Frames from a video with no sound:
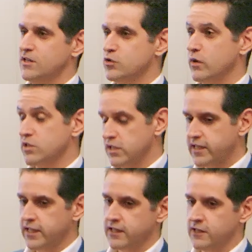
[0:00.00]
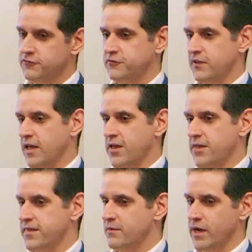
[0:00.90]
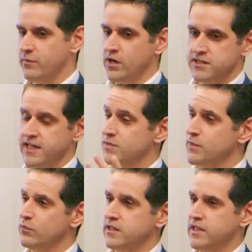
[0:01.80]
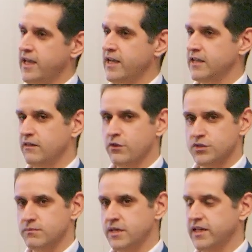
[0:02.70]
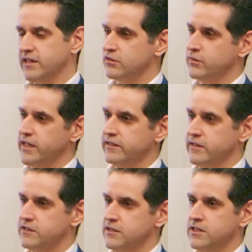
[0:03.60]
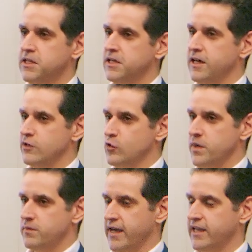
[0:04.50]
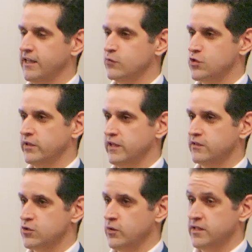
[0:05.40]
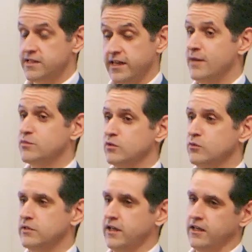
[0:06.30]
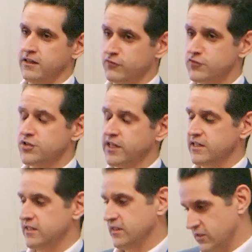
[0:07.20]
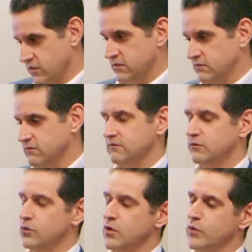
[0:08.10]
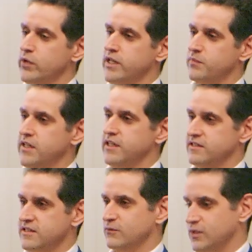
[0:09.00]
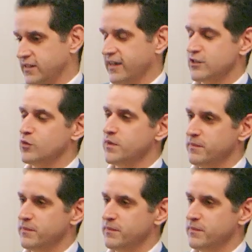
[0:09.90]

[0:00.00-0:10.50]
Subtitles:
So I was lucky enough that my boss asked me one day, hey, there's a meeting at the regulator on open banking. Would you like to join? I said, absolutely. And the first thing I did is go on Wikipedia and see what the heck is open